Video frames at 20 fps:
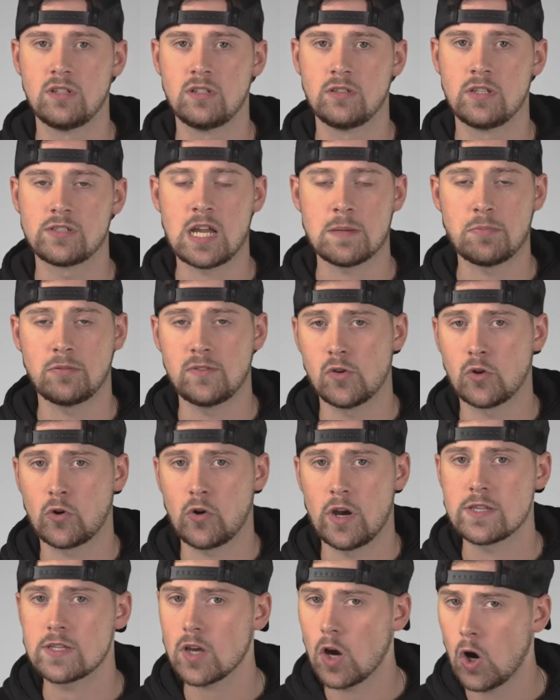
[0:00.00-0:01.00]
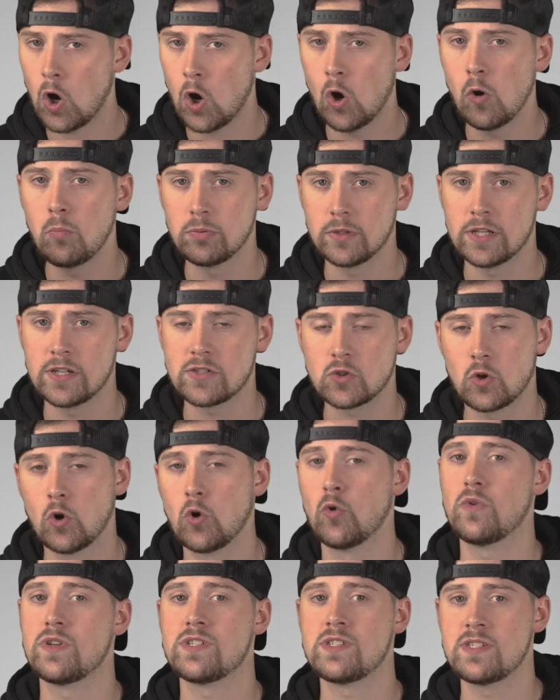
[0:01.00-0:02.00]
This type of leader creates hopeless
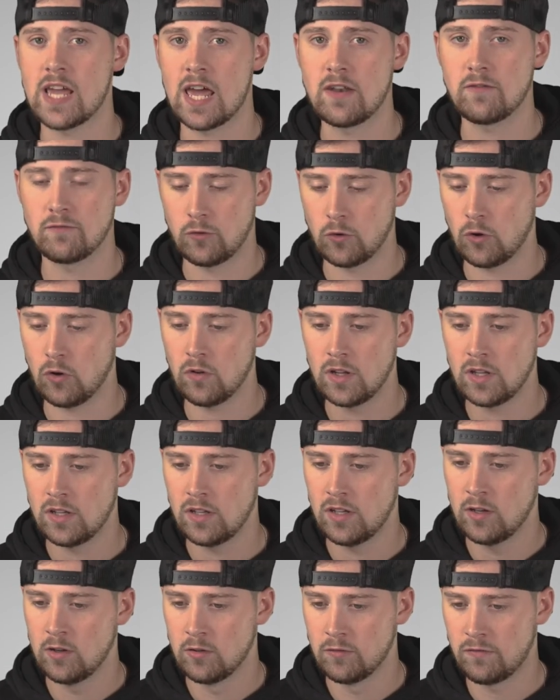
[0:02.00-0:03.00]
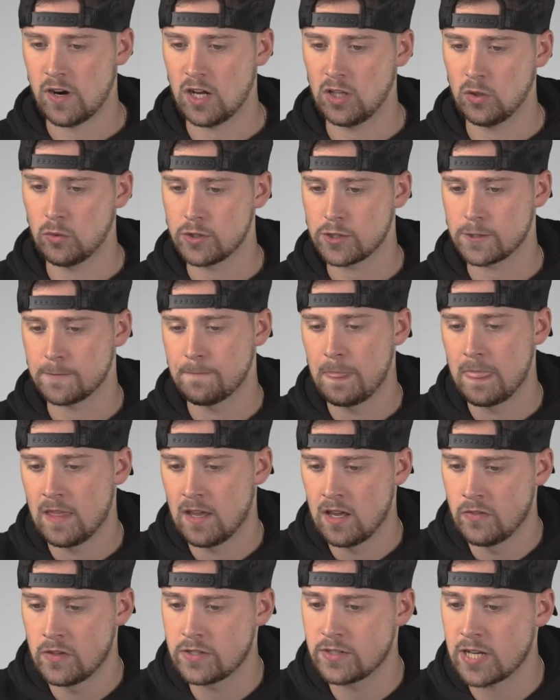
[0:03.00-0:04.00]
or resentful followers.
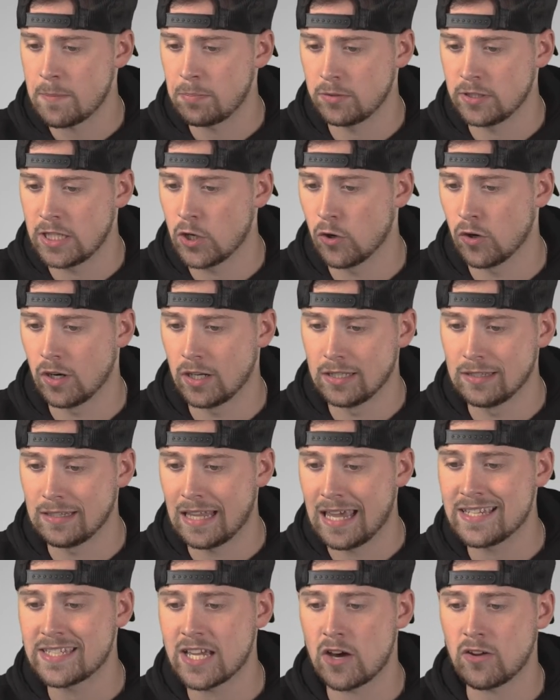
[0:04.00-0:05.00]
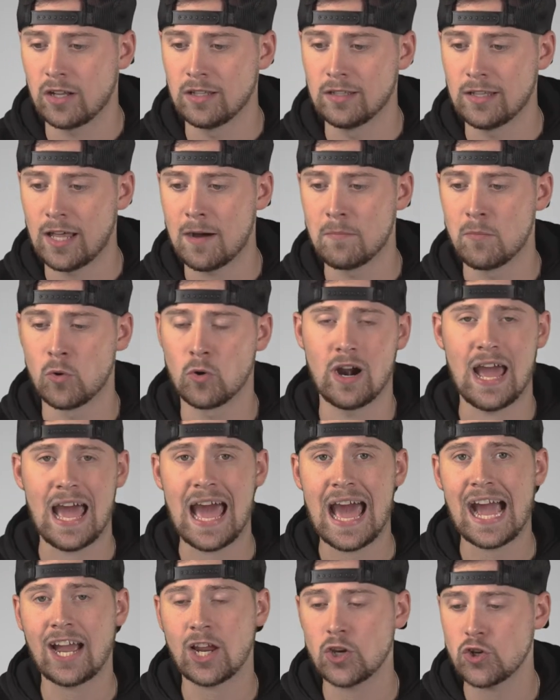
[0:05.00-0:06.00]
This type of leader lays out a lot more
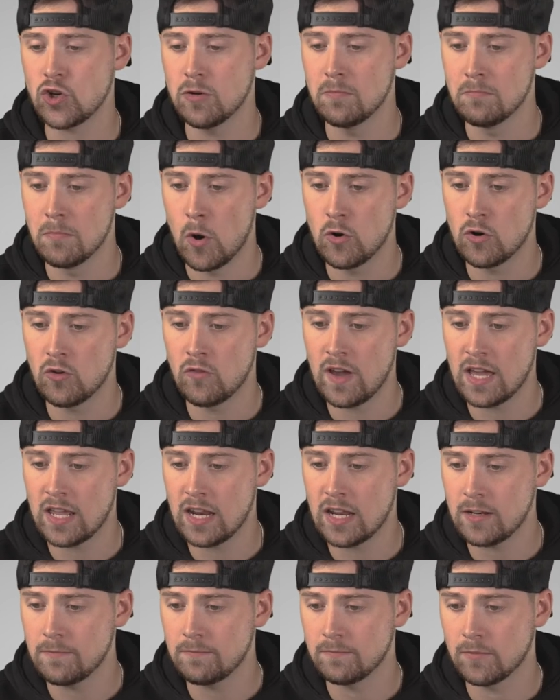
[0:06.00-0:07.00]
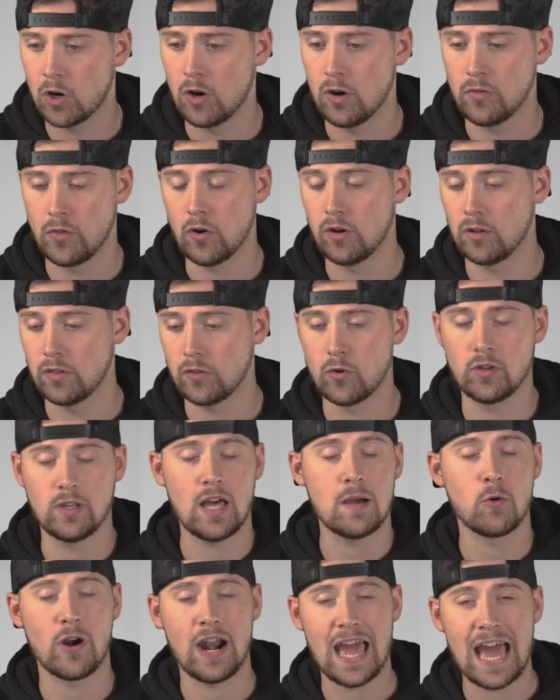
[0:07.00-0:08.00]
action motivated, or they're, they're a
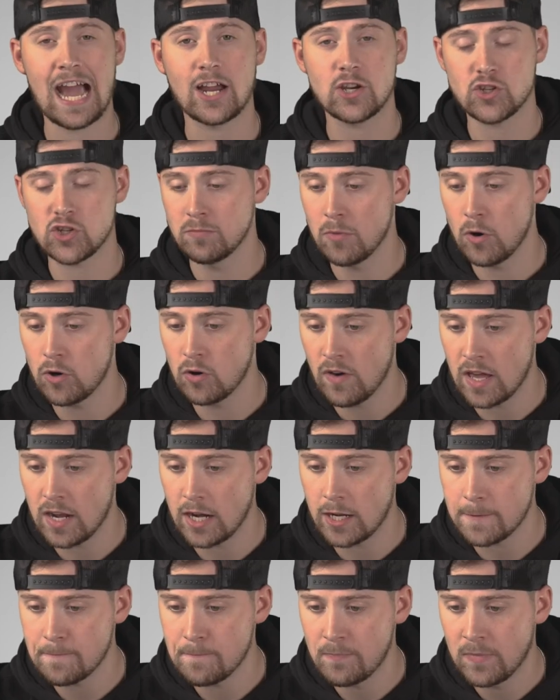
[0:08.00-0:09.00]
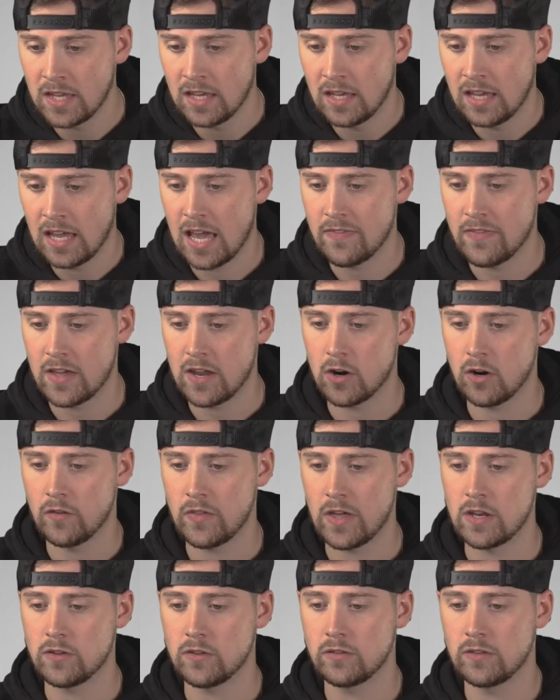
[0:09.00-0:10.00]
lot more action motivated, and they
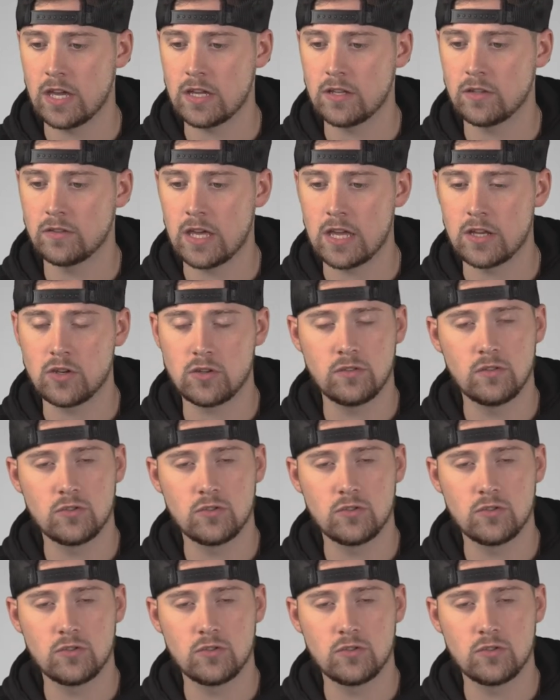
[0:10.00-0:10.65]
they, they, they